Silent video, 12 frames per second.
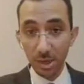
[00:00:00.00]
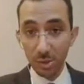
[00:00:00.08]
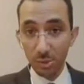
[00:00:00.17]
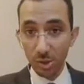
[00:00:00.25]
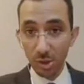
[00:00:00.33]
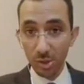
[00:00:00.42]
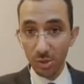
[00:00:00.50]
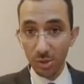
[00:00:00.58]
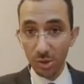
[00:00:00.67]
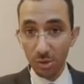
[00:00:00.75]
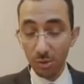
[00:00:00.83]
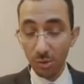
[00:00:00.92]
It will
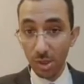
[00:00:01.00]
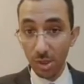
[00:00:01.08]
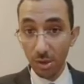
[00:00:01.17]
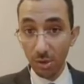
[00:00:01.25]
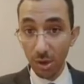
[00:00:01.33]
also include